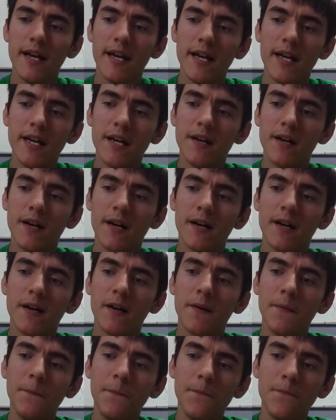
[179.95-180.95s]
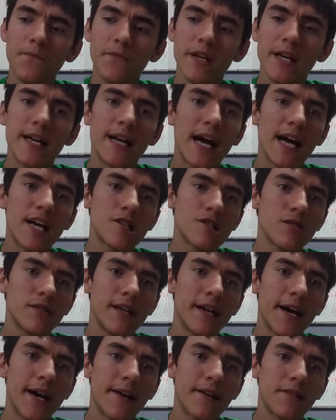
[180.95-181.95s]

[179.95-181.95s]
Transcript: it it actually had